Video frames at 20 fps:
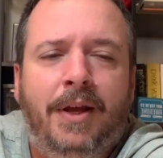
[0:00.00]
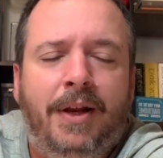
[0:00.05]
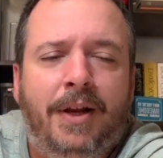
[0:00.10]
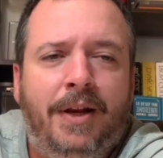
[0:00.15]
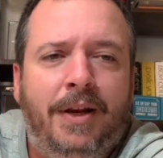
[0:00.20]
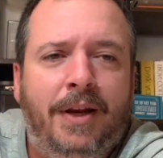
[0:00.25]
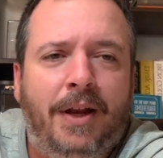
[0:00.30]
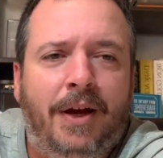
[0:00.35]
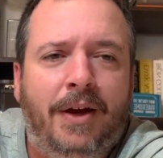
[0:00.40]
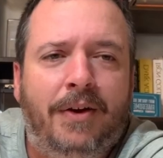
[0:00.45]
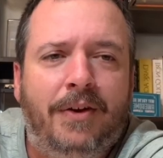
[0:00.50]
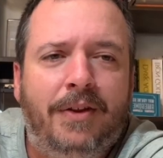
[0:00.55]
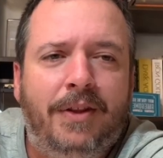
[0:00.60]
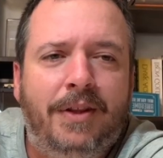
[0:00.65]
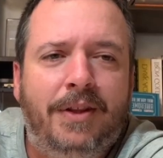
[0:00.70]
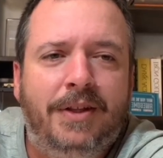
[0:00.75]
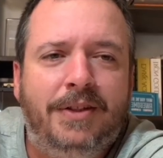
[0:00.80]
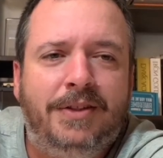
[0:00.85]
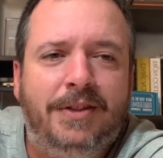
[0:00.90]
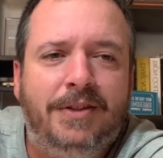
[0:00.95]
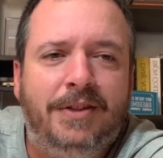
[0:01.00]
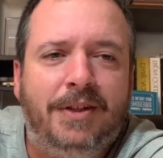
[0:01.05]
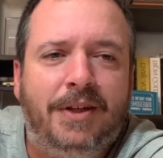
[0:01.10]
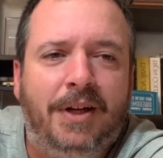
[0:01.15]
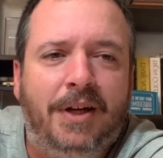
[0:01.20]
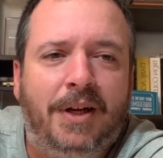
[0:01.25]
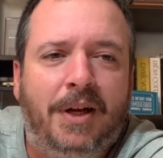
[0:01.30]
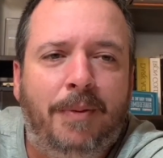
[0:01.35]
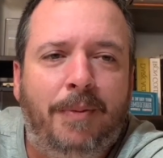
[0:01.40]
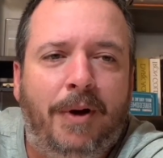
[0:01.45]
Now, this isn't
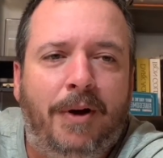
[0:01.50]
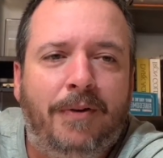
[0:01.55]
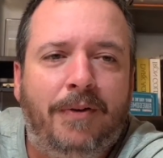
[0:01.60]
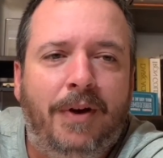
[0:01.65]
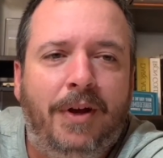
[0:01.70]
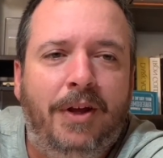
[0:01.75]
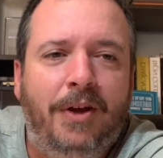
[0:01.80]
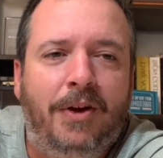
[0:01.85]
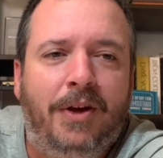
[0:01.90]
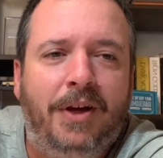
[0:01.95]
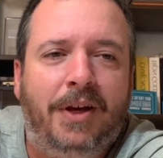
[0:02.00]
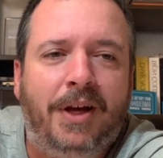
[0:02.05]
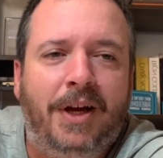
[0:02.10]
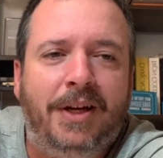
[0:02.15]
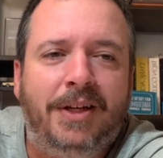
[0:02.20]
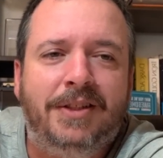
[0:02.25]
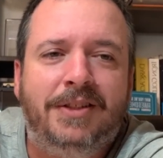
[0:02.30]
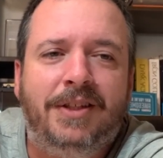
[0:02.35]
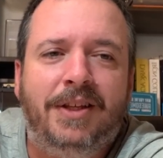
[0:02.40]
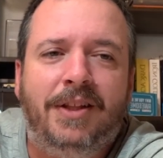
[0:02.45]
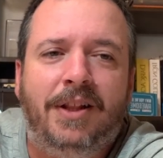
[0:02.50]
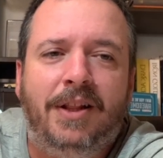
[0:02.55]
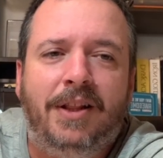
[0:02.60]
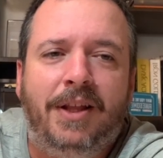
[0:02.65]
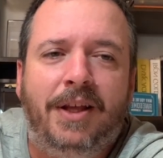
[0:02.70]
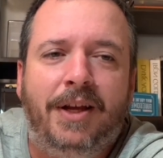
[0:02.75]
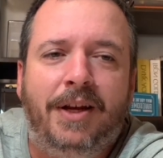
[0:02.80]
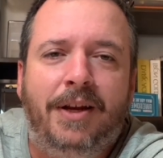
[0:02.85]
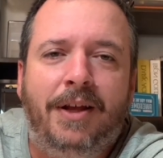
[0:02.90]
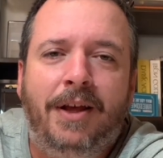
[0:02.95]
going to come out right. You could kind of see the
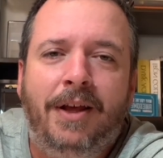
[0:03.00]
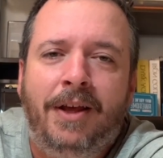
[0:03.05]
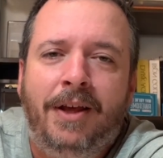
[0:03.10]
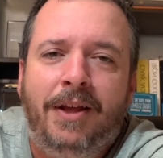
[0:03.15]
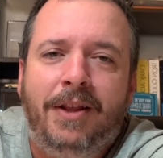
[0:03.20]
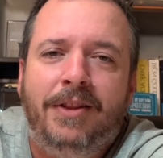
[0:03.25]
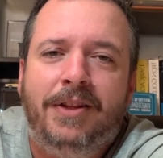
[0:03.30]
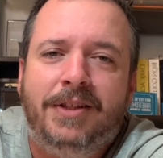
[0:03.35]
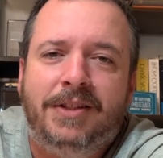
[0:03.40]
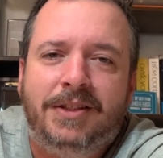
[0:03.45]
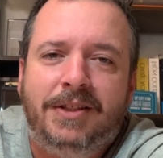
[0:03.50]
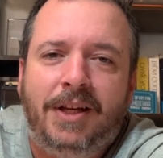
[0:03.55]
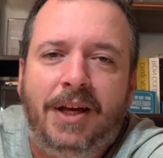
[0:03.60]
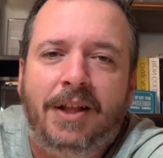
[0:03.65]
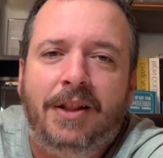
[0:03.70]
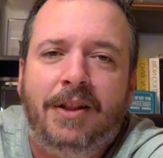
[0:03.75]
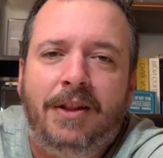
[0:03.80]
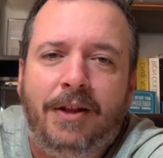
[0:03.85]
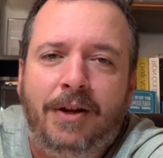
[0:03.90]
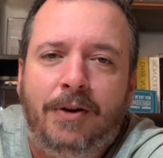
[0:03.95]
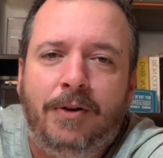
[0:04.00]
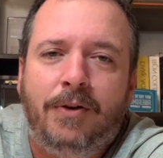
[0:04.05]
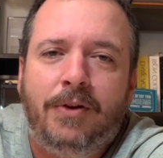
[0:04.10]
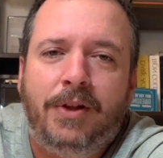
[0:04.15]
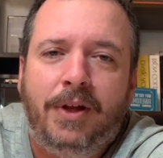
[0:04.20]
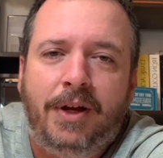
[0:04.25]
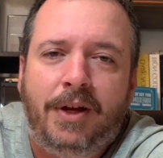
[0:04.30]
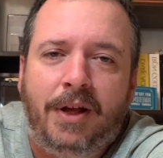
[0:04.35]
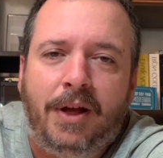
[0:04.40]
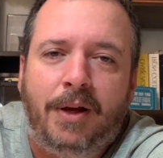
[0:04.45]
lid. This set
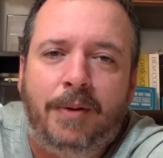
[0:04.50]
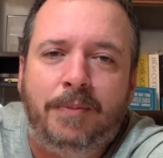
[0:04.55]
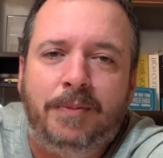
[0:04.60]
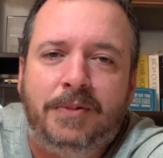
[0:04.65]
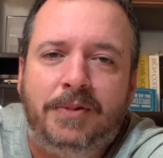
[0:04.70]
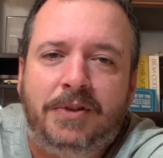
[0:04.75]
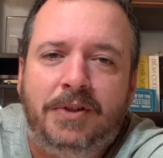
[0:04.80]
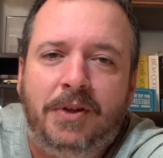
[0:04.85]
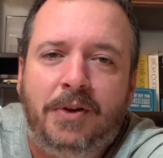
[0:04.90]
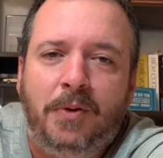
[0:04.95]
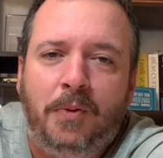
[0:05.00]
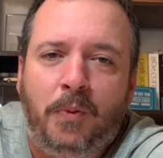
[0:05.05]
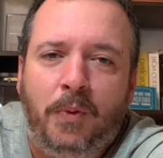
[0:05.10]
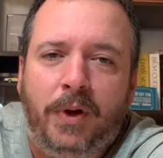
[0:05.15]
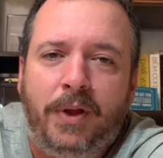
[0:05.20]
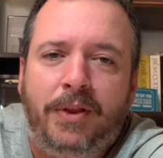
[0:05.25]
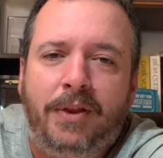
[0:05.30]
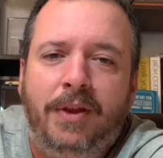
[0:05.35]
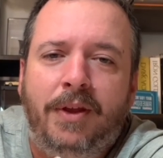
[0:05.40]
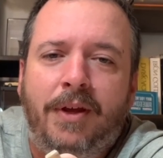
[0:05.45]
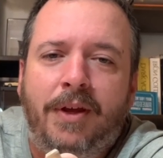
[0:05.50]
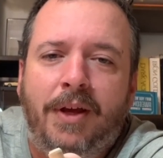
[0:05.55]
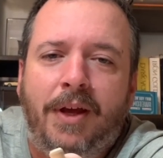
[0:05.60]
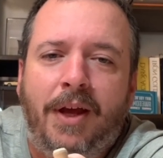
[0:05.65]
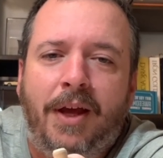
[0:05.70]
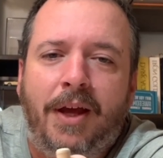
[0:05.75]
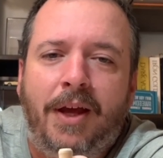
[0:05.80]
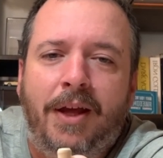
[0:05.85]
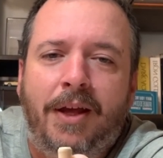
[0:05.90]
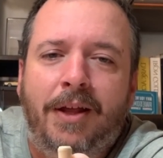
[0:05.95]
literally comes with
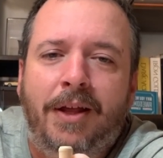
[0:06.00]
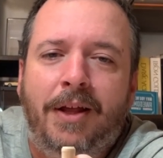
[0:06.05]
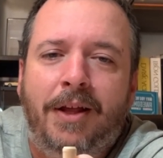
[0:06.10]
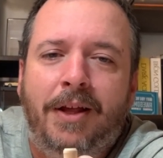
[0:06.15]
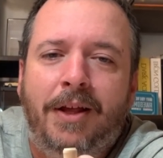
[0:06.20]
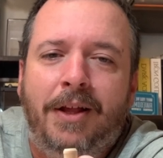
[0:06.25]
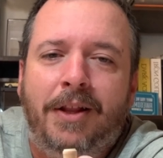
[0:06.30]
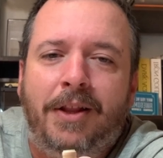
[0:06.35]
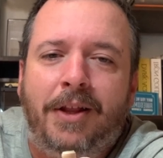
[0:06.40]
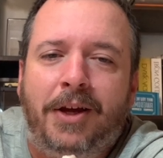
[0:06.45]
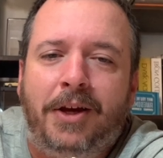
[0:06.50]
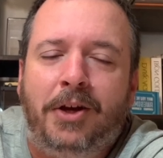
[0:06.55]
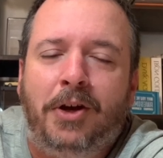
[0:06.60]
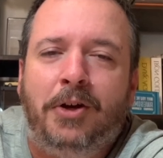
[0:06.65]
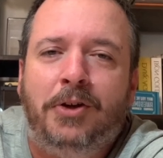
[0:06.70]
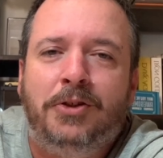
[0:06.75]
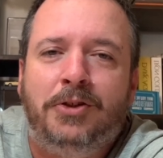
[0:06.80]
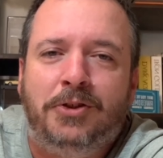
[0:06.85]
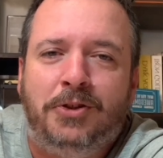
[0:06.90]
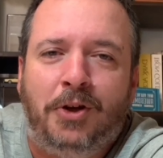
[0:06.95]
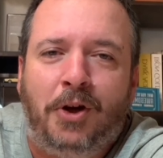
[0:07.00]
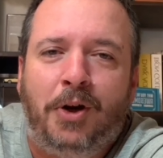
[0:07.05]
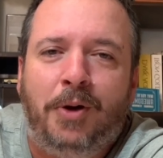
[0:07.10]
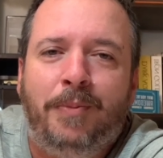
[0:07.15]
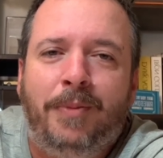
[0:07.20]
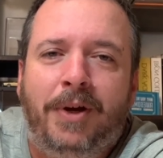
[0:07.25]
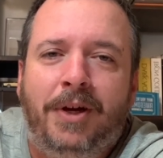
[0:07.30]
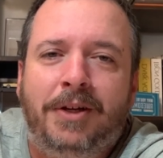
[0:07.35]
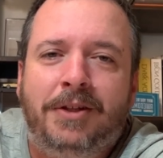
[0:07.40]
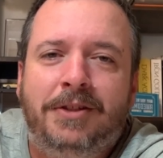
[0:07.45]
a
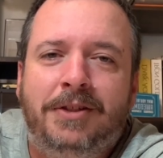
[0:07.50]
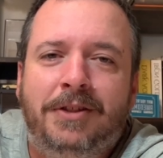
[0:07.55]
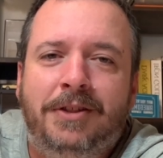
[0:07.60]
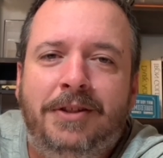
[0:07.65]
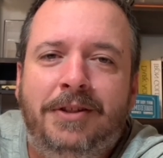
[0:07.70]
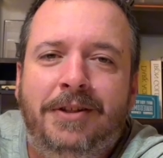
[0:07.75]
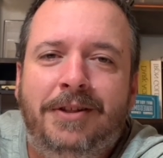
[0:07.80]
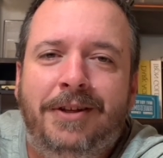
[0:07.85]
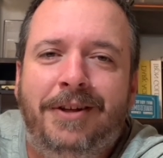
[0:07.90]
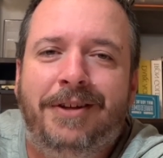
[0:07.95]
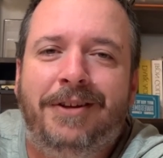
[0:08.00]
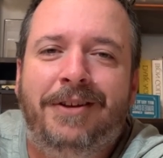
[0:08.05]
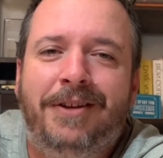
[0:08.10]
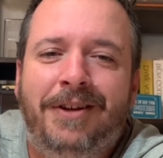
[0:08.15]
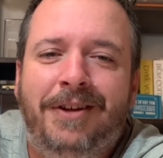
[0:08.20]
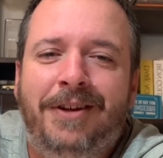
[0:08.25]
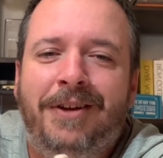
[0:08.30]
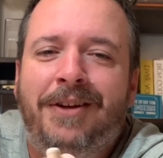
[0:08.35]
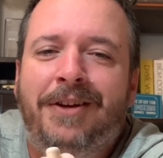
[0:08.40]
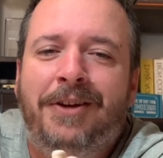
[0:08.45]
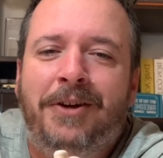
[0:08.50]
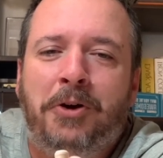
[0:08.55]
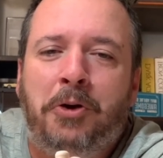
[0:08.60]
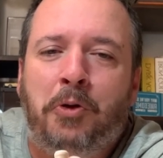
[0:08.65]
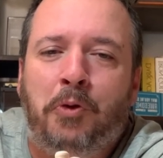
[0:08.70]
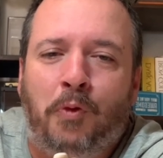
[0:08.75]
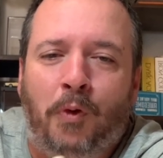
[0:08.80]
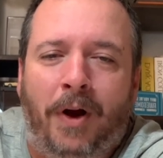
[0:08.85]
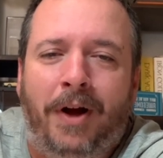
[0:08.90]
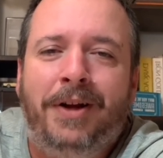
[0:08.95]
Starbucks
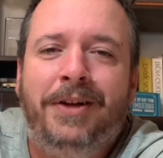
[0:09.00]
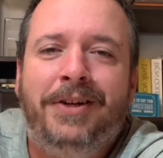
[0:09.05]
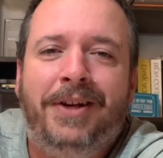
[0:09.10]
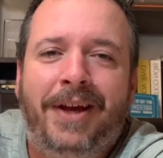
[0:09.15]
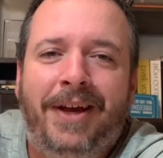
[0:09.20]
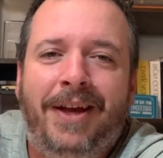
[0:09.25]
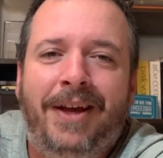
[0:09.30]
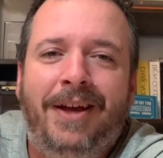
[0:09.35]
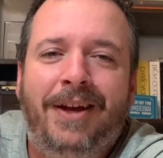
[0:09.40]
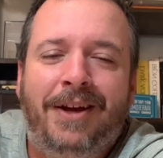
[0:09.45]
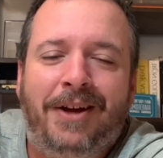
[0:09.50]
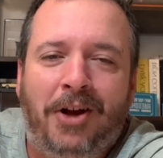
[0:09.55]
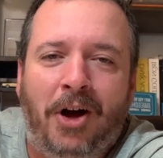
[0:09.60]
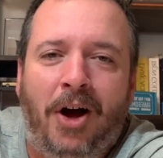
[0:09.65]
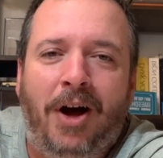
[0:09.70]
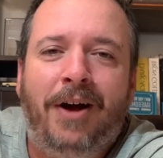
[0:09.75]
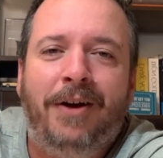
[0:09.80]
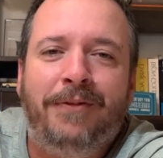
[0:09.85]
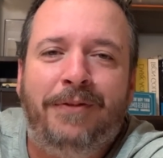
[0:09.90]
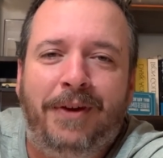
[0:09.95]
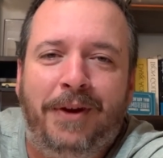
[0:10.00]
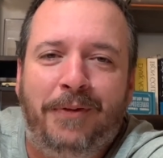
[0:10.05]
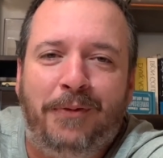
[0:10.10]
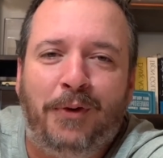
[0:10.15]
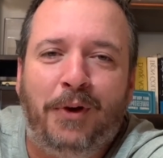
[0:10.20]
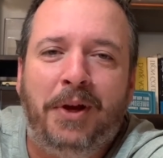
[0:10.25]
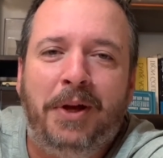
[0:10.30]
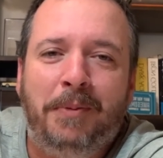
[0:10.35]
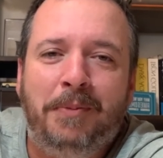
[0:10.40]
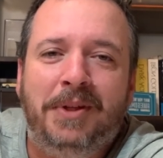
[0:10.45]
grande coffee
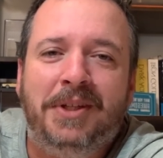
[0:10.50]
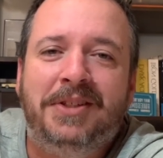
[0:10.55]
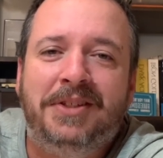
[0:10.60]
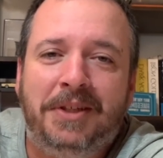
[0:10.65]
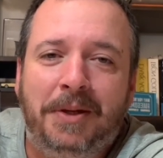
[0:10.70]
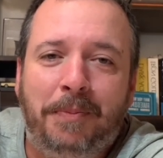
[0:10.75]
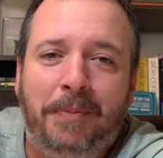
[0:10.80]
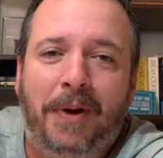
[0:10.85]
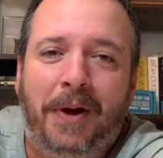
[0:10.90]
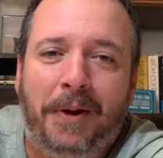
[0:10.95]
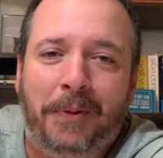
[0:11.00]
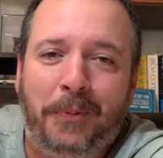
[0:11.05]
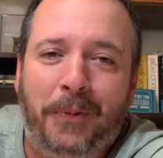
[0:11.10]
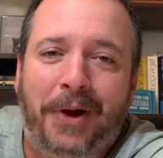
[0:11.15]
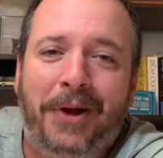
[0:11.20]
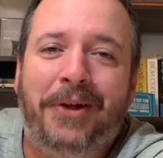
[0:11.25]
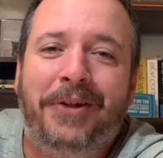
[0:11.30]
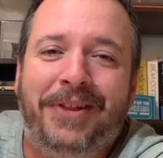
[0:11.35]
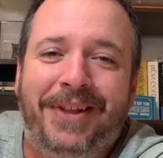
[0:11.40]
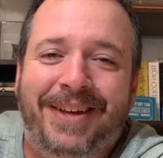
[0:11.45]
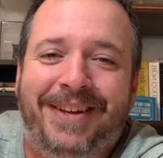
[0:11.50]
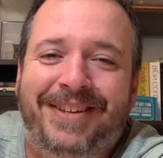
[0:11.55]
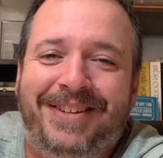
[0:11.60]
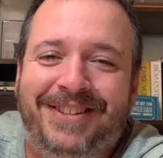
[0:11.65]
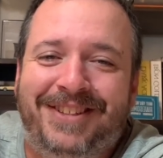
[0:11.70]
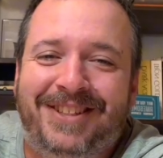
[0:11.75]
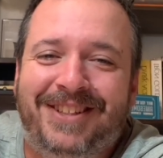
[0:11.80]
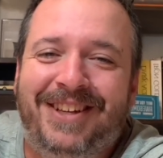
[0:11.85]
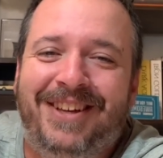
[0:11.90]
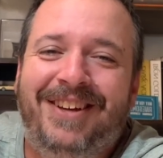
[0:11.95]
for him to sip on while
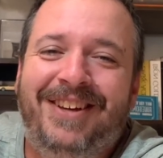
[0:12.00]
he's